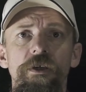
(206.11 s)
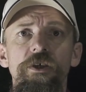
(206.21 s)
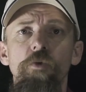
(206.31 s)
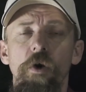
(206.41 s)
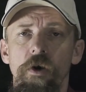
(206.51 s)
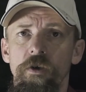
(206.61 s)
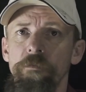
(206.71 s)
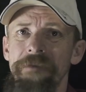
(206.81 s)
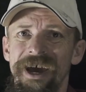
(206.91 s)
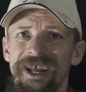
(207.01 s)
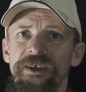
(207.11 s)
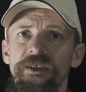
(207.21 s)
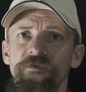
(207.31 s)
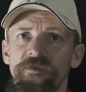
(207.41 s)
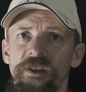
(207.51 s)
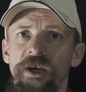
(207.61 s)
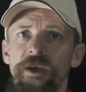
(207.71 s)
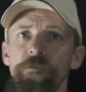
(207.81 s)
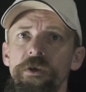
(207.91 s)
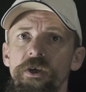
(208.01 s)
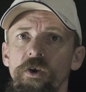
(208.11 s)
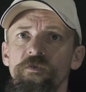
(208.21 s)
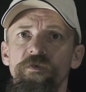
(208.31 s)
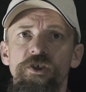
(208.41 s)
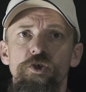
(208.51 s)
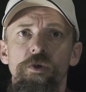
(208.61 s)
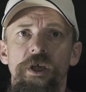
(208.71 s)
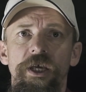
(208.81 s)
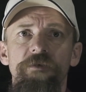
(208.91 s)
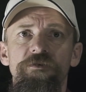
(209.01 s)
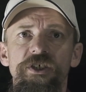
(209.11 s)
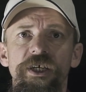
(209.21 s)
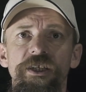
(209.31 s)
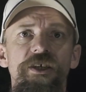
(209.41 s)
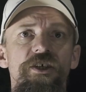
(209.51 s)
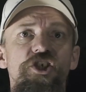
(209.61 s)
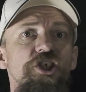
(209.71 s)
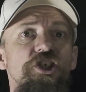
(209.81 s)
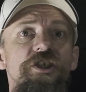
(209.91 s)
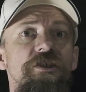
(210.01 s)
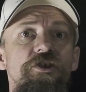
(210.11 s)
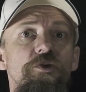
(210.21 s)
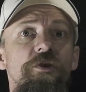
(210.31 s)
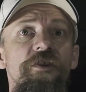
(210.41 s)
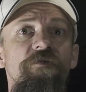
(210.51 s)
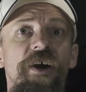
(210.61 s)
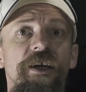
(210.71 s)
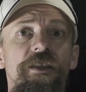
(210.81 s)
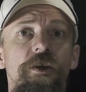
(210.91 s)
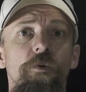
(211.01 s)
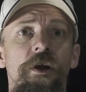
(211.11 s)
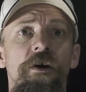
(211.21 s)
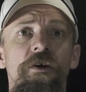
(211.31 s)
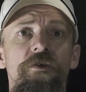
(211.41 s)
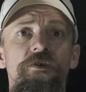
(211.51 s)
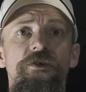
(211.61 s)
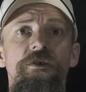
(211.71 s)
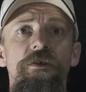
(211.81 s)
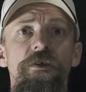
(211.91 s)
you automatically fly beyond visual line of sight, just due to the fact that you wear goggles,